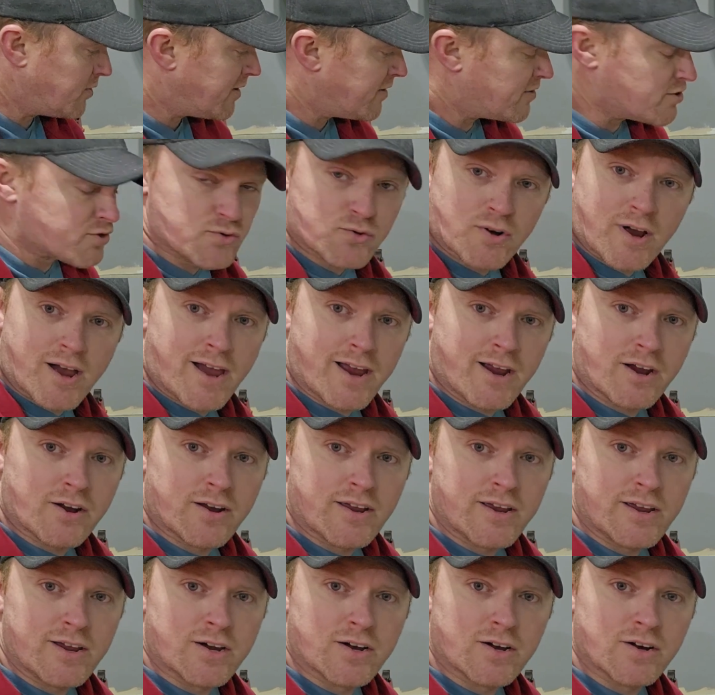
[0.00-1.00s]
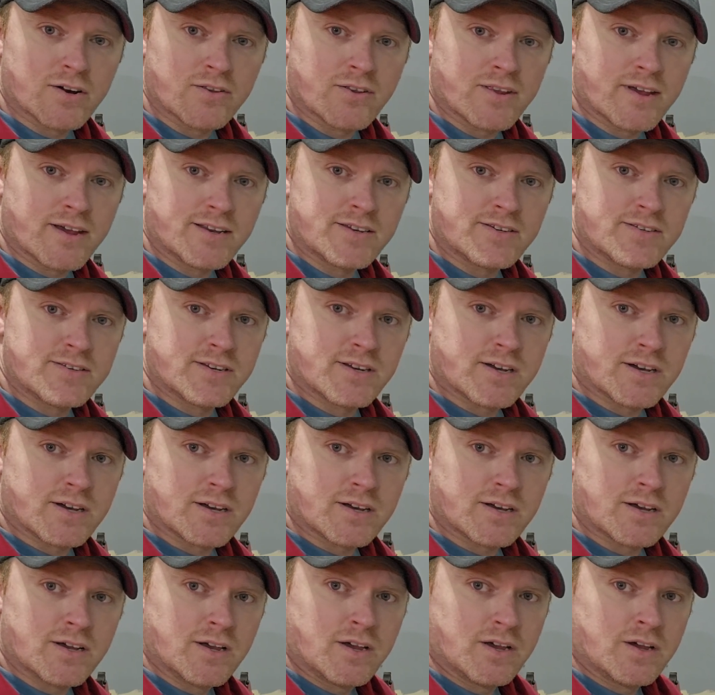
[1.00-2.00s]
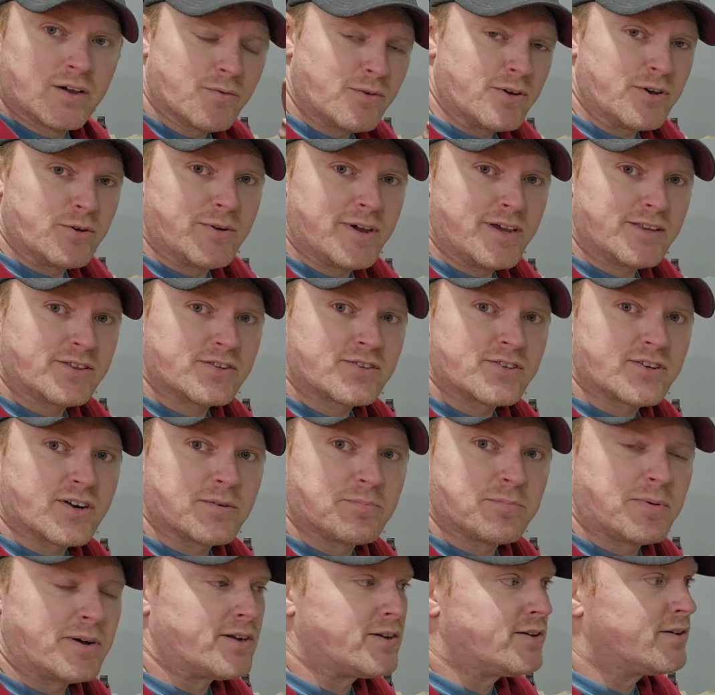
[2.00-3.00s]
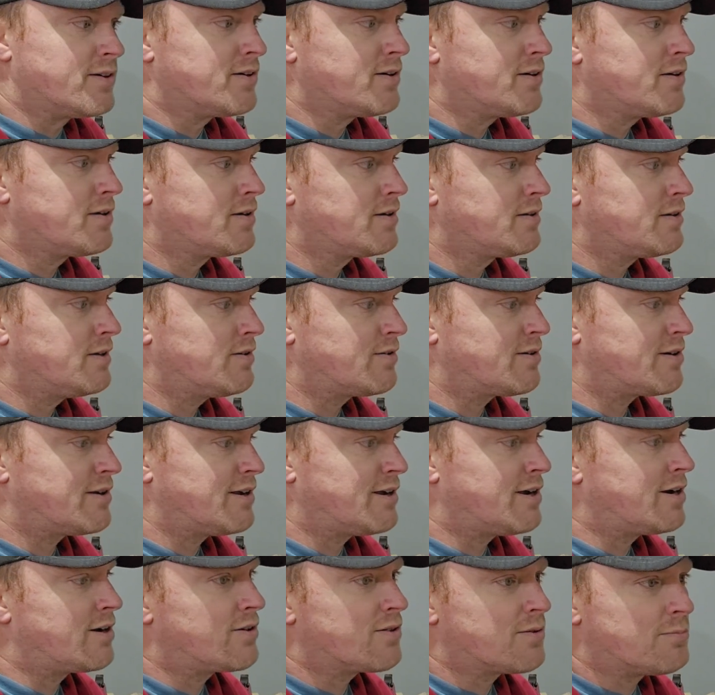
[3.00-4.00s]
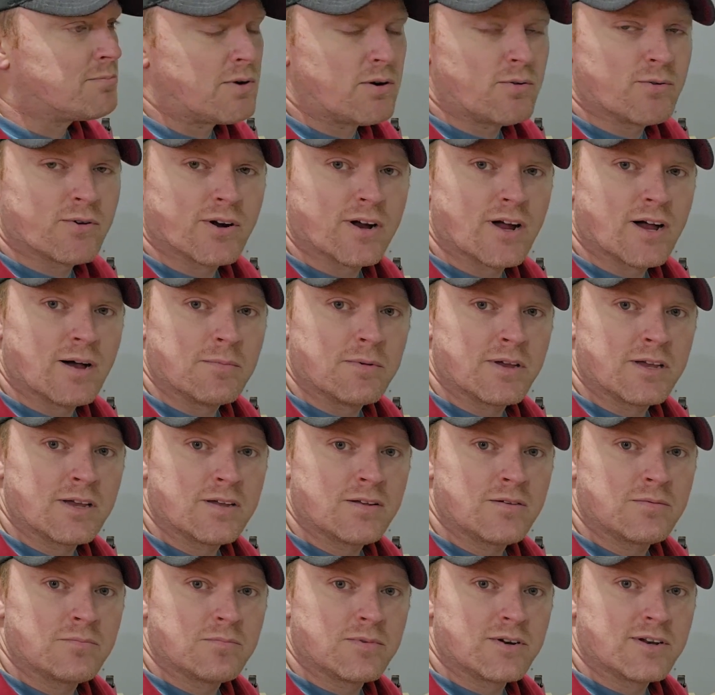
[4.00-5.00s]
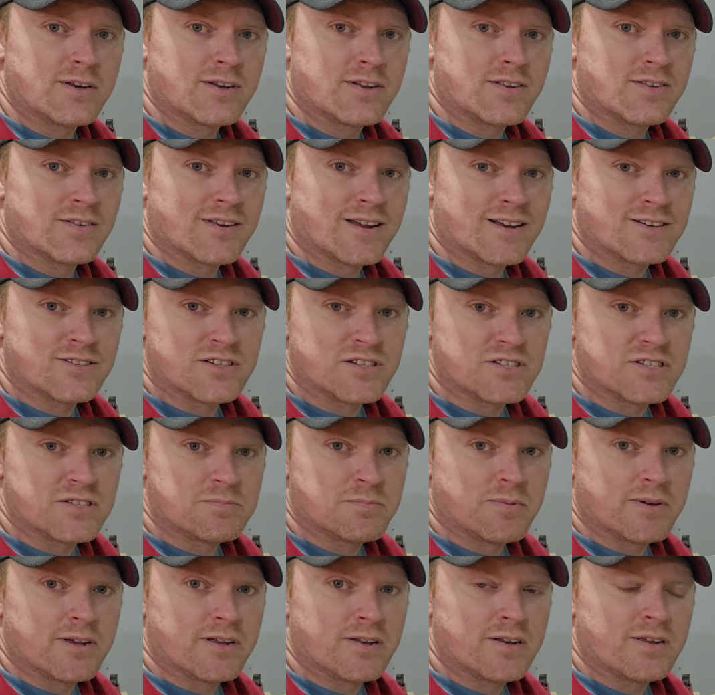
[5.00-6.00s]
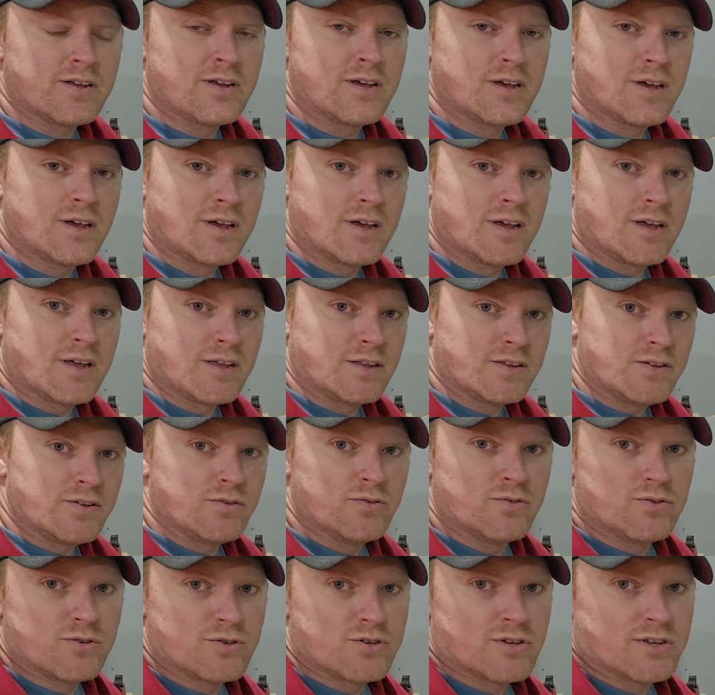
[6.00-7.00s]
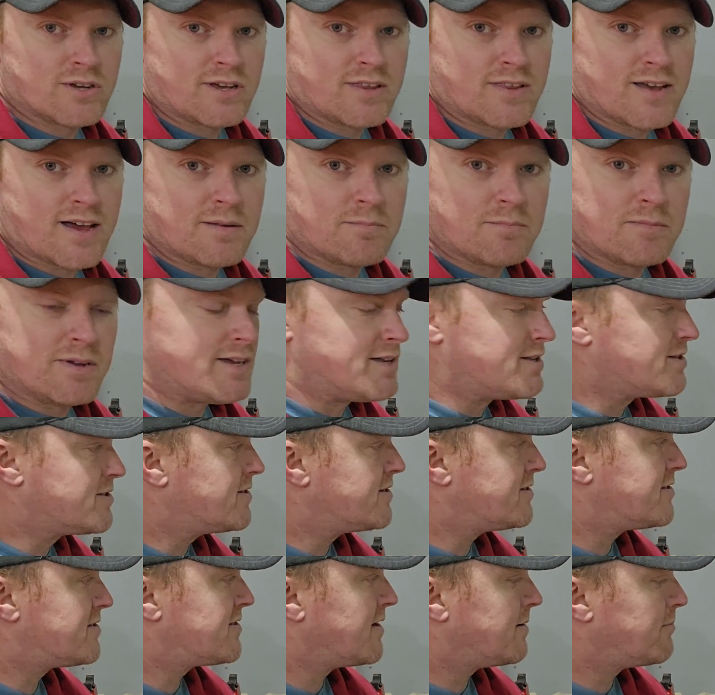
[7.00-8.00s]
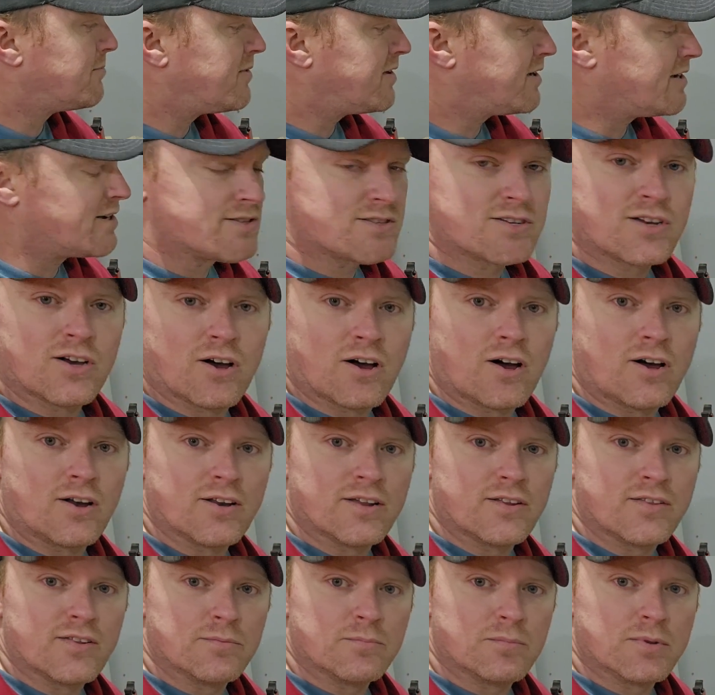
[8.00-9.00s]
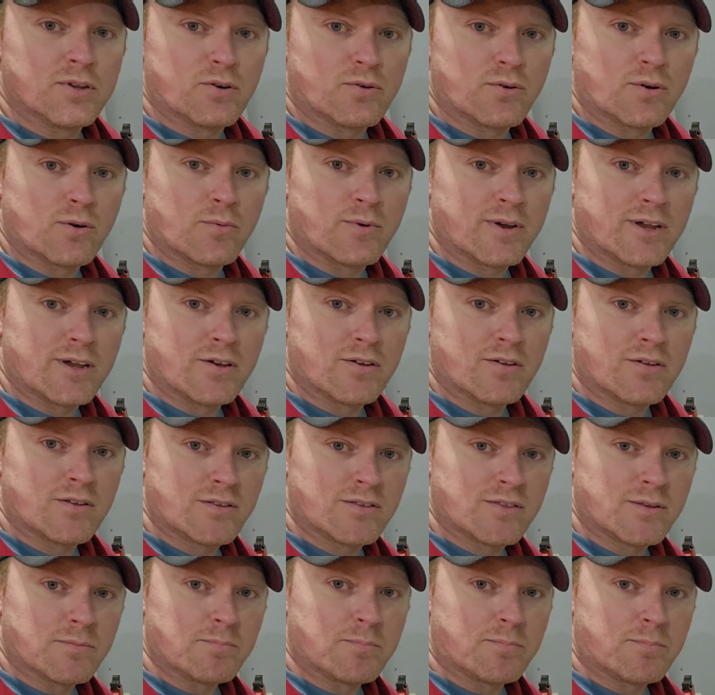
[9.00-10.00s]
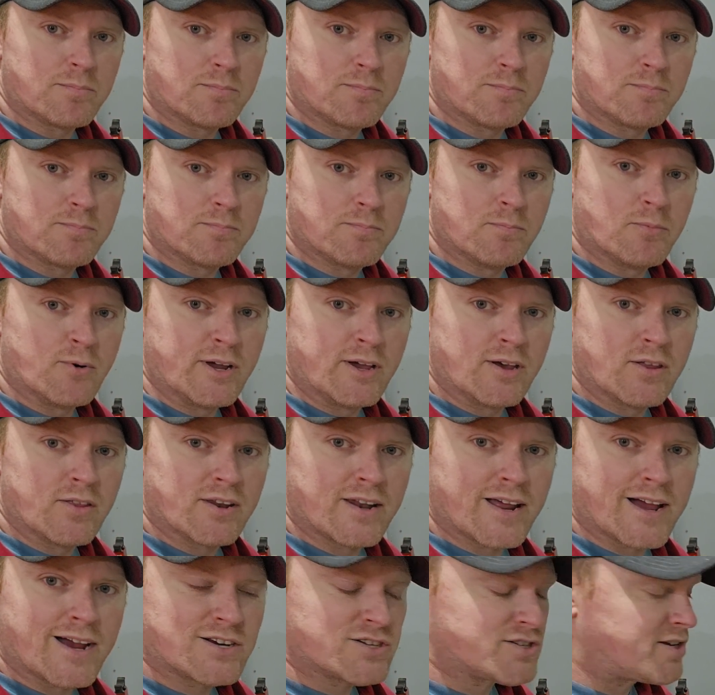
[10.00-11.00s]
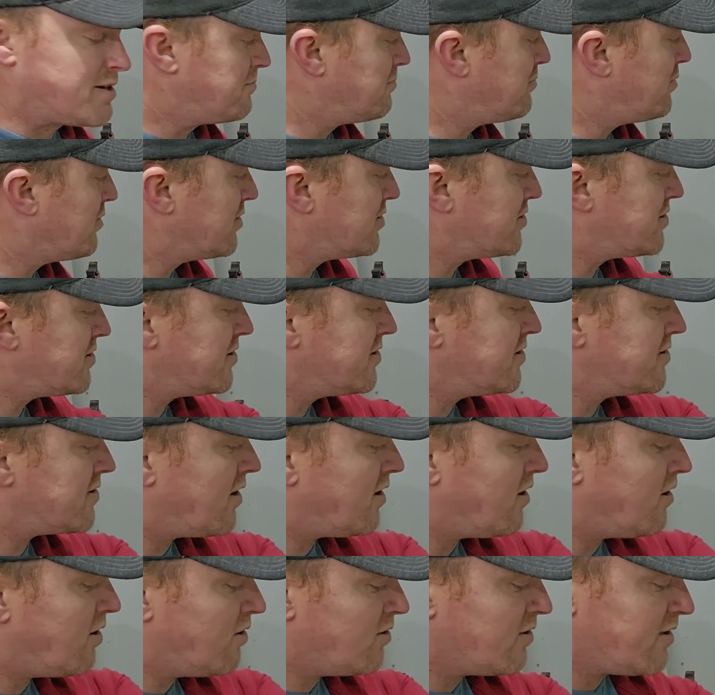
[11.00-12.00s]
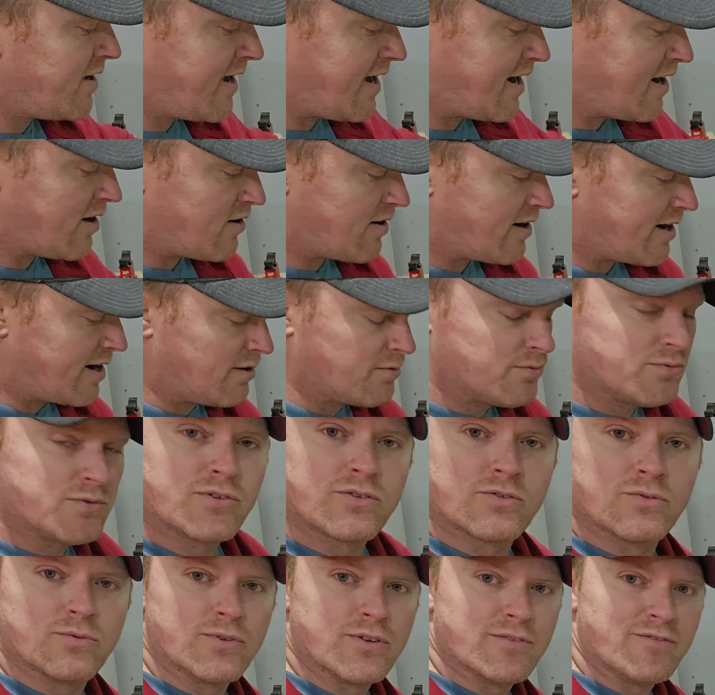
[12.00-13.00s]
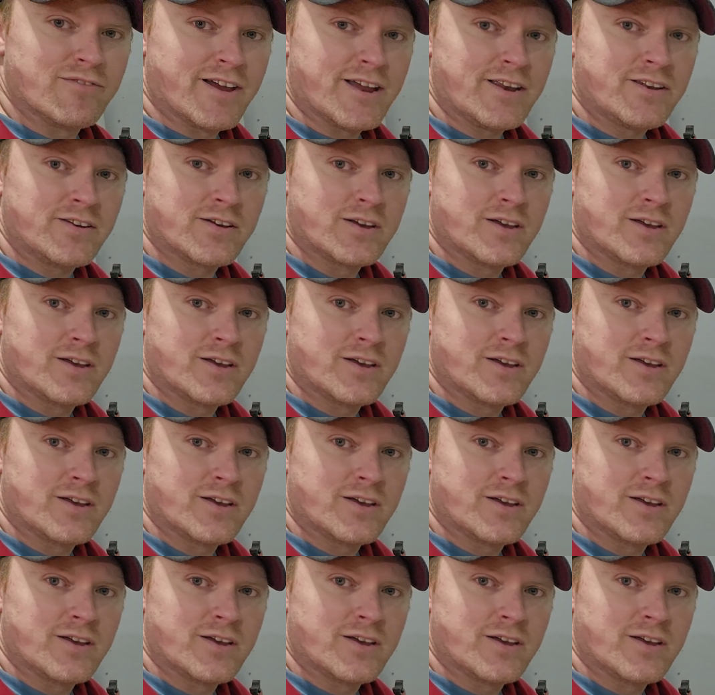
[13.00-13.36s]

I got a dryer here that when you hit the start button, you can hear the motor humming, but it doesn't actually spin. Usually that means that something is caught in the blower wheel that actually pushes all the air out through the vent.